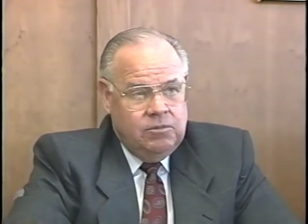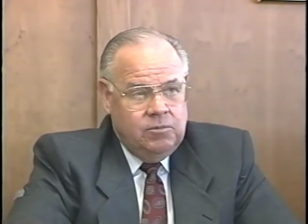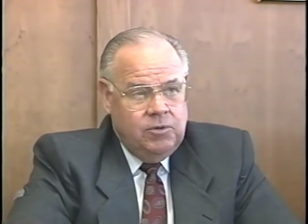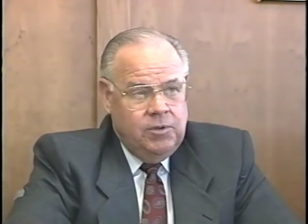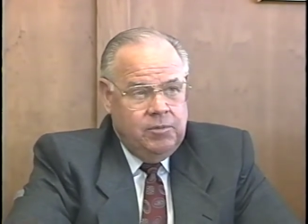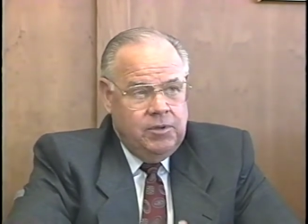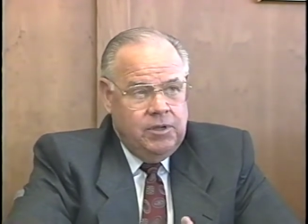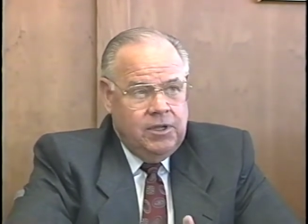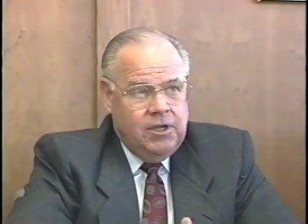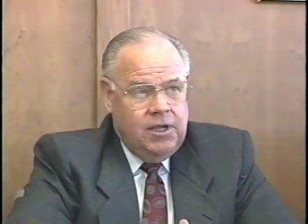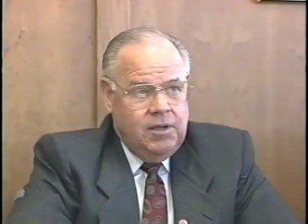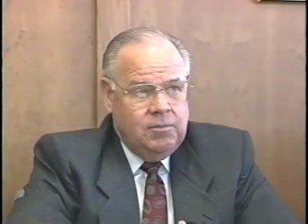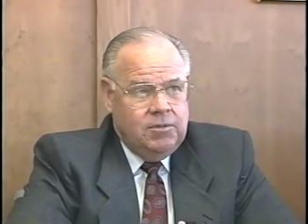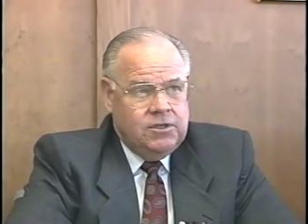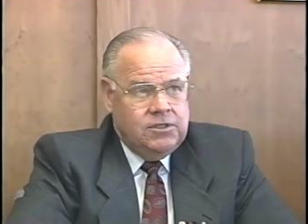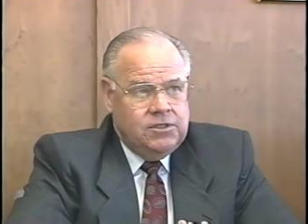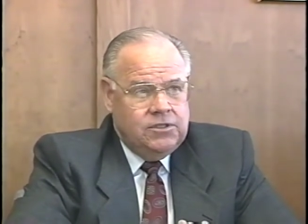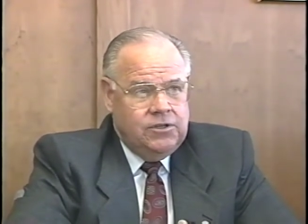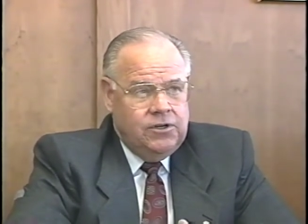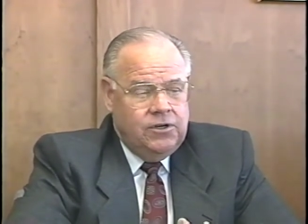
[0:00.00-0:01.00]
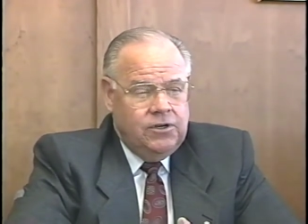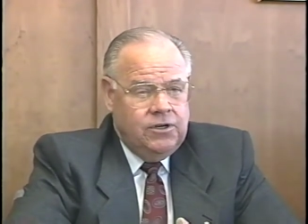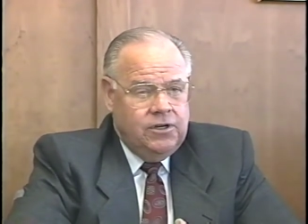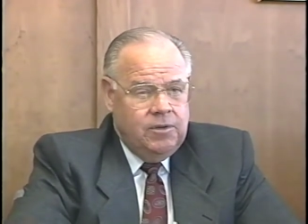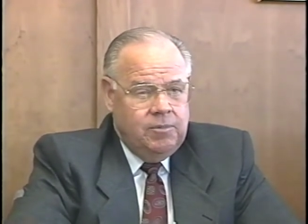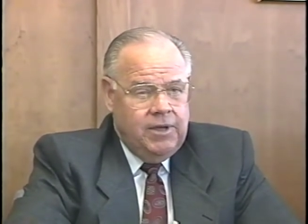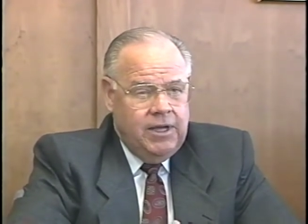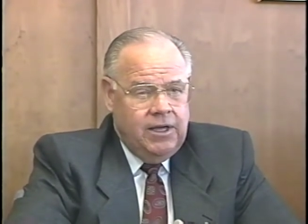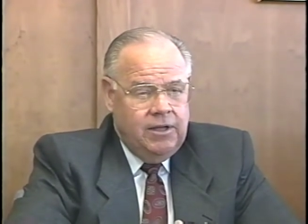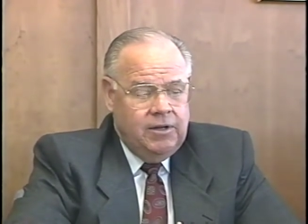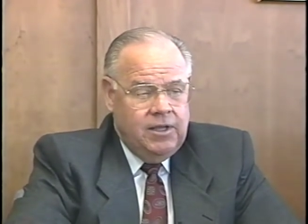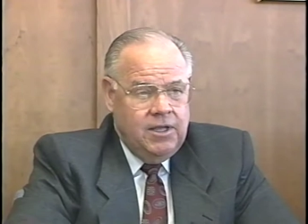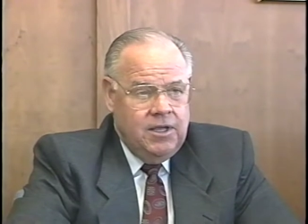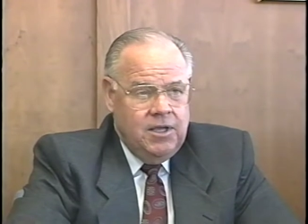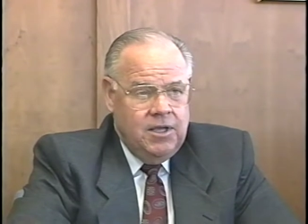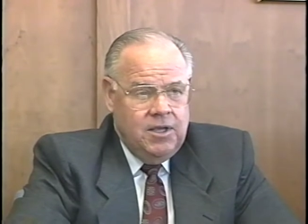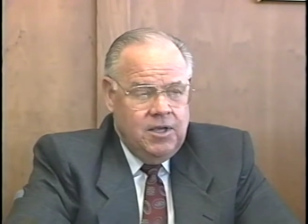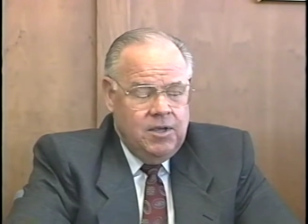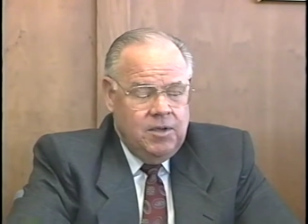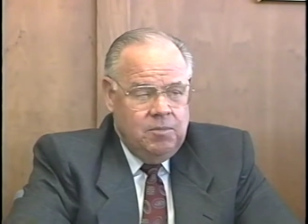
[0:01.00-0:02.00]
We became concerned about
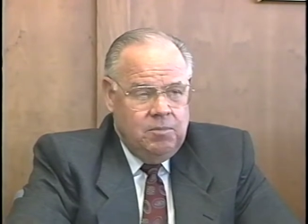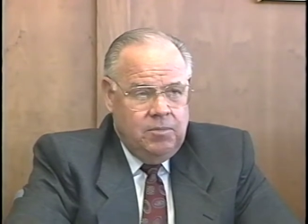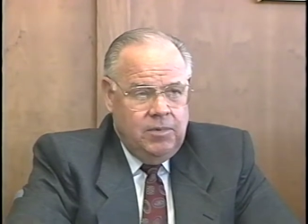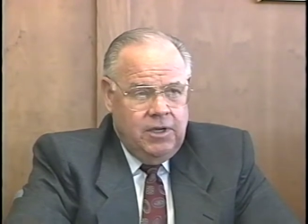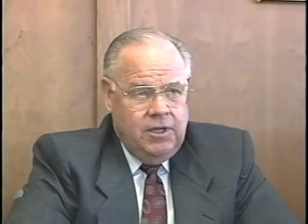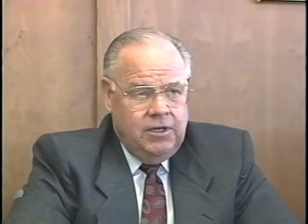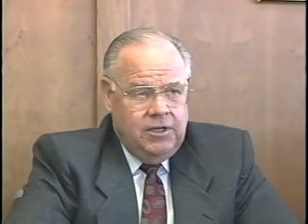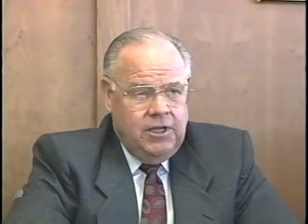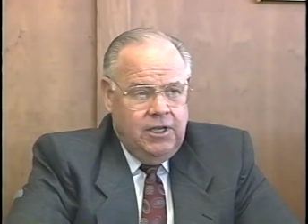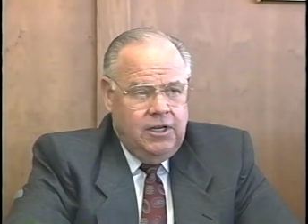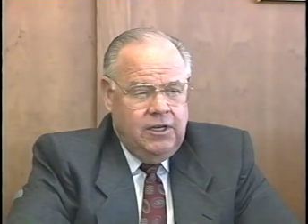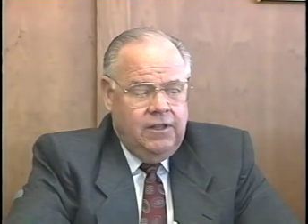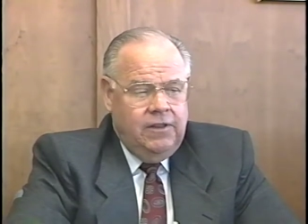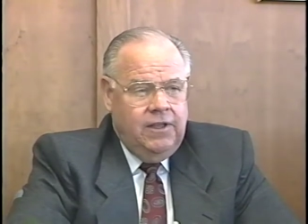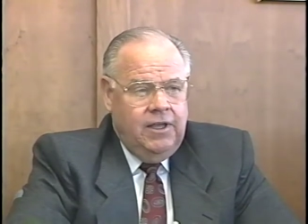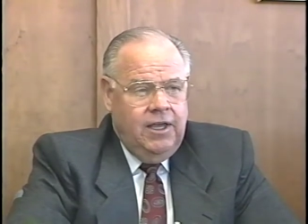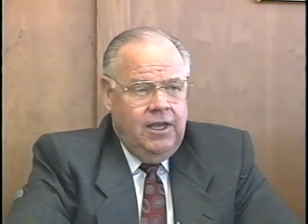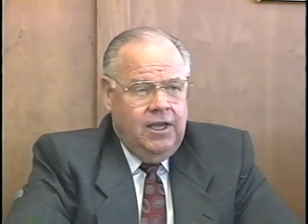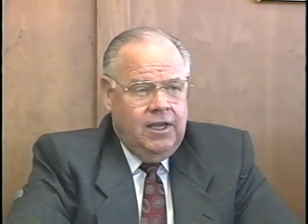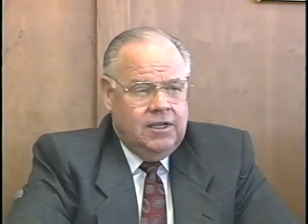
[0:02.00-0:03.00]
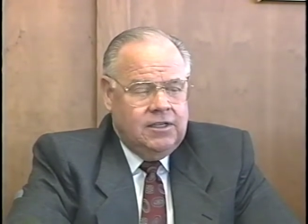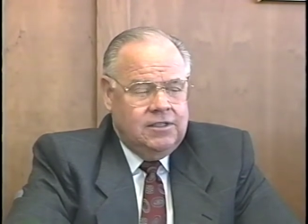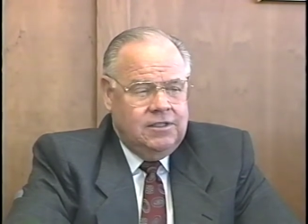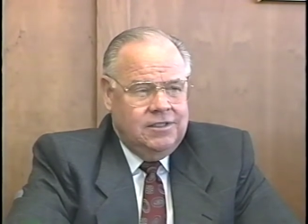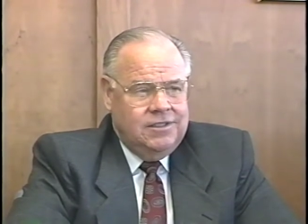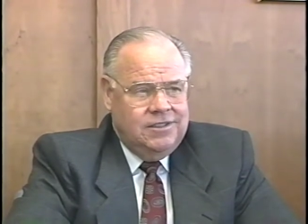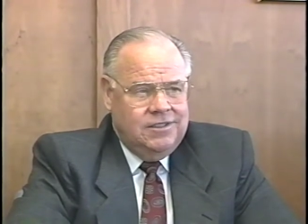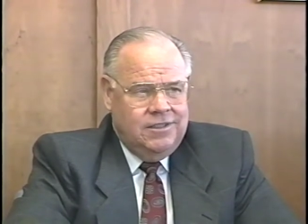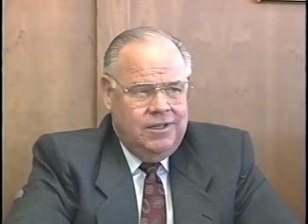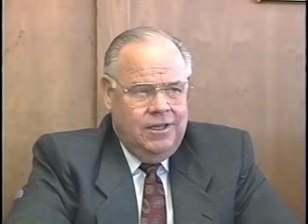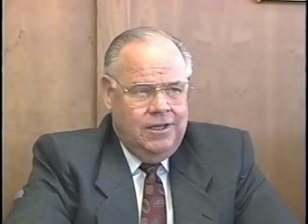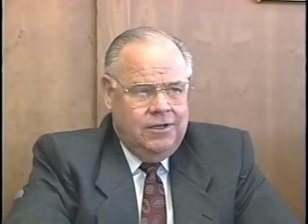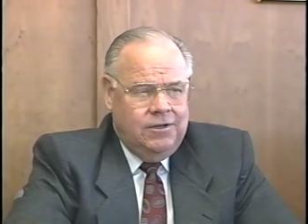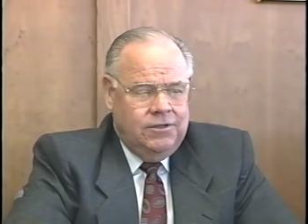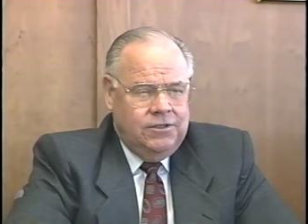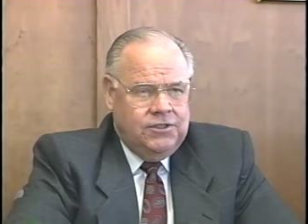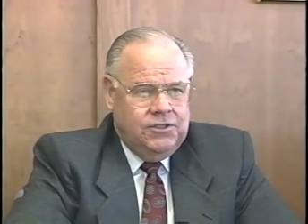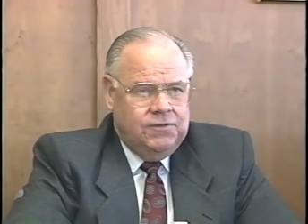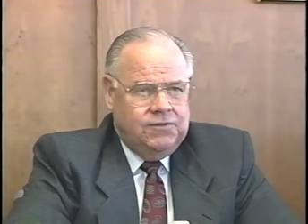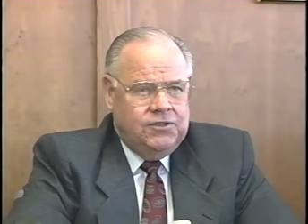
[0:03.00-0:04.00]
maintaining the excellent
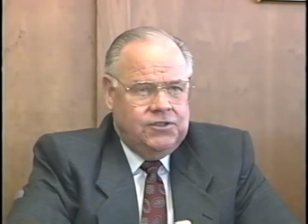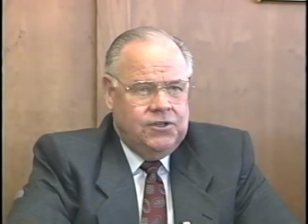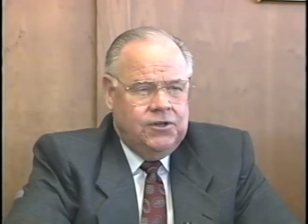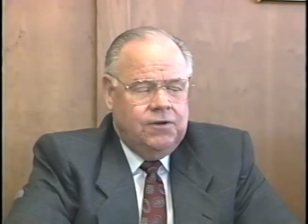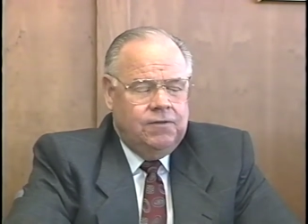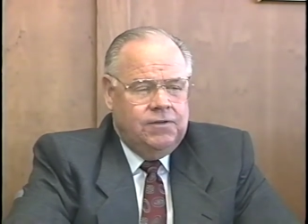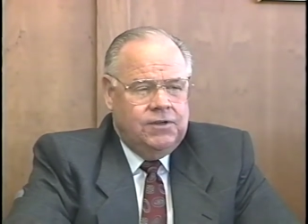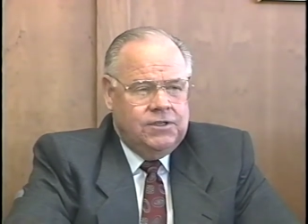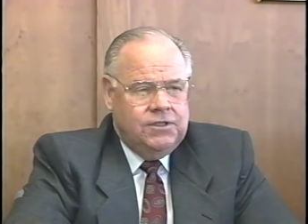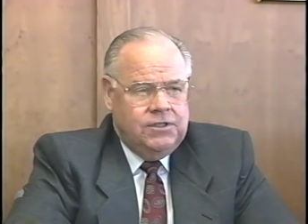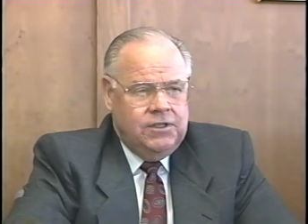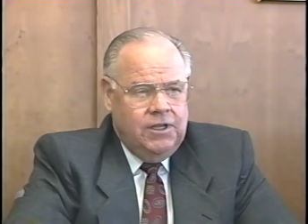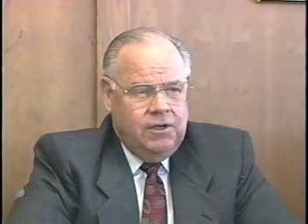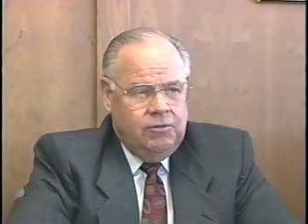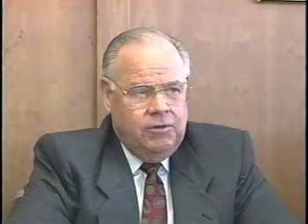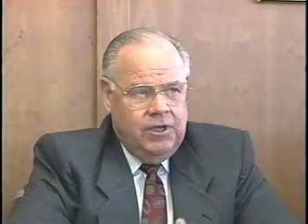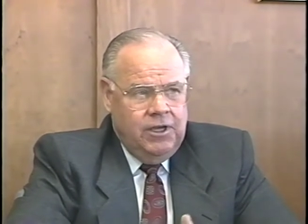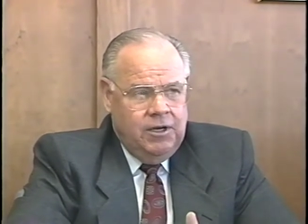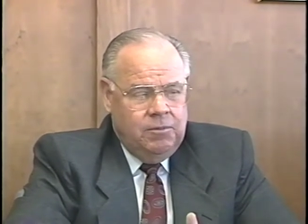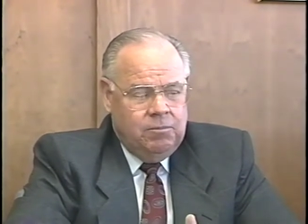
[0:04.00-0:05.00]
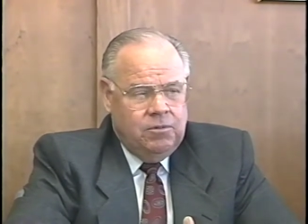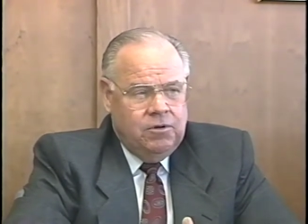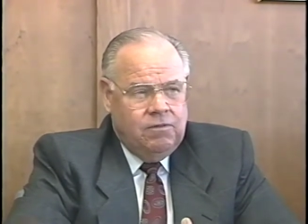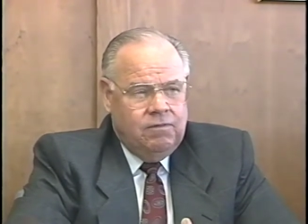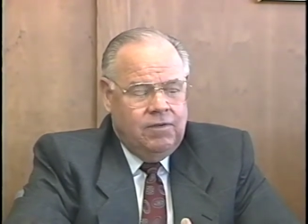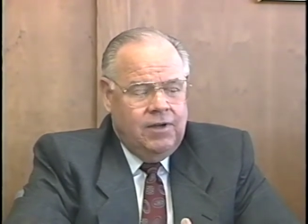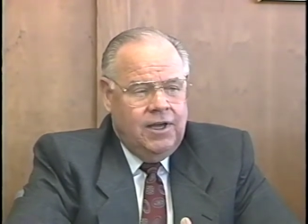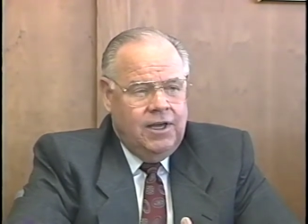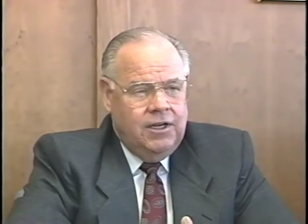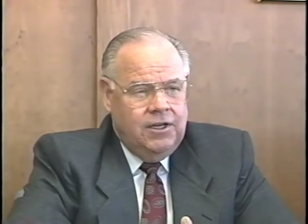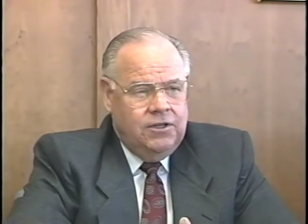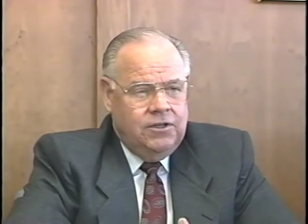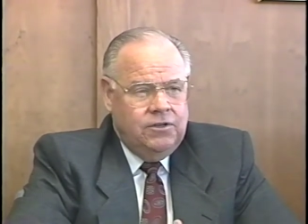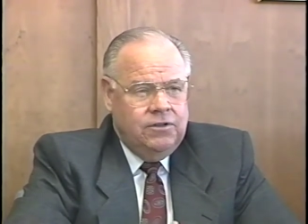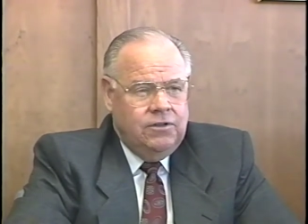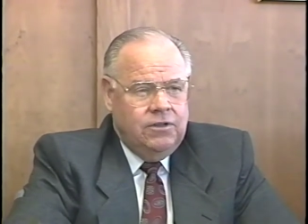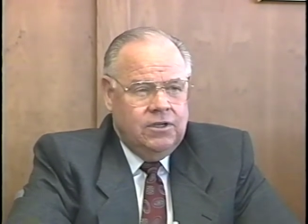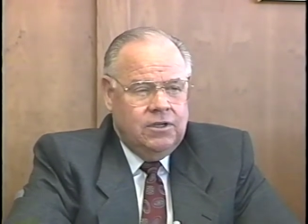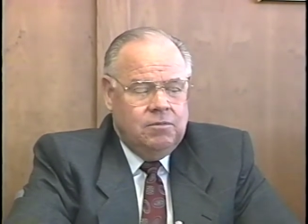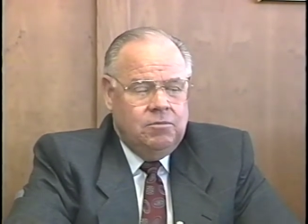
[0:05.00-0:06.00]
standards of service that we had provided to
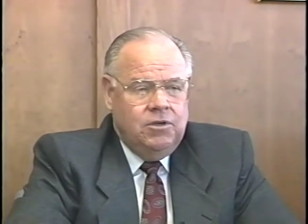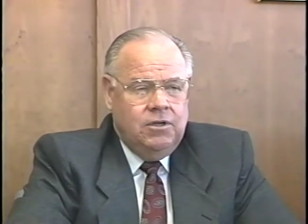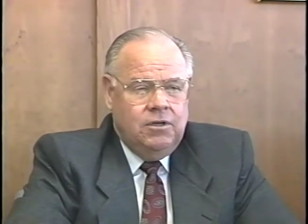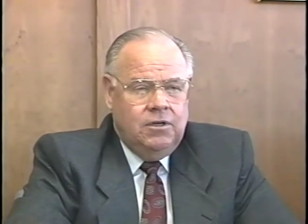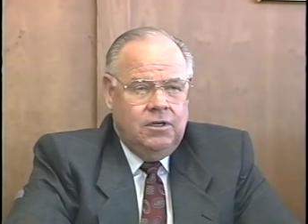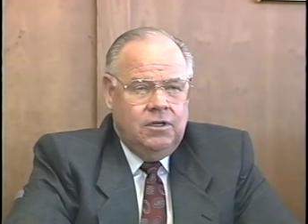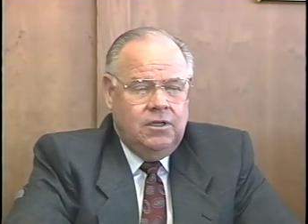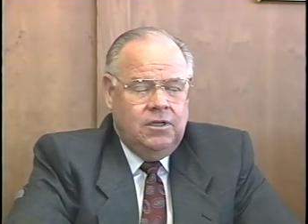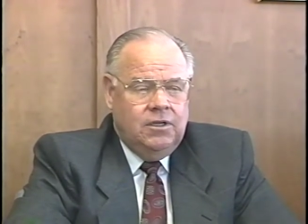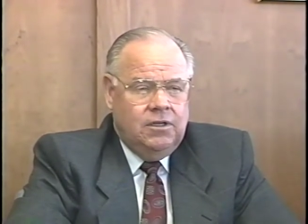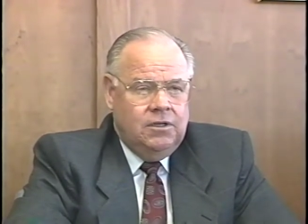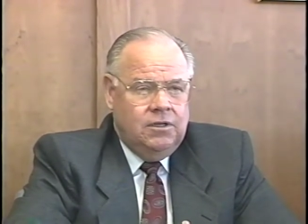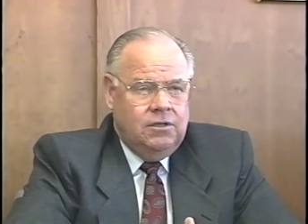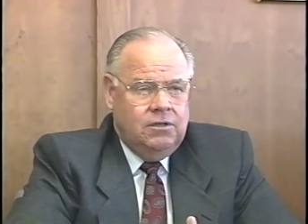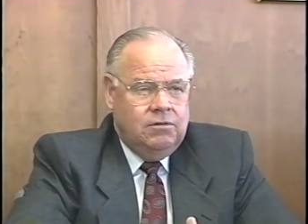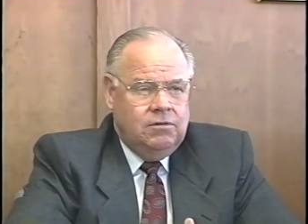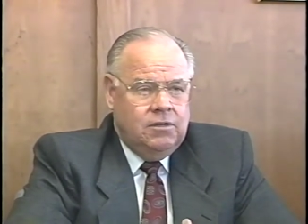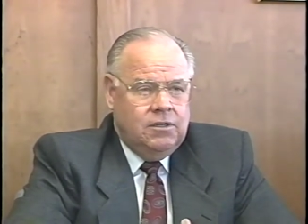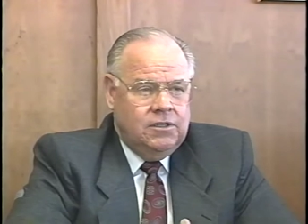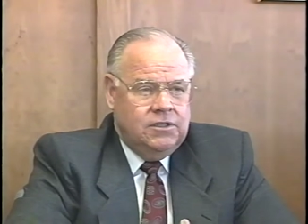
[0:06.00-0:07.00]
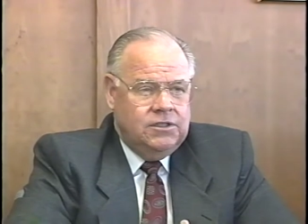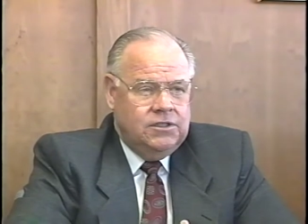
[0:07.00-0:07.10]
the community and to our,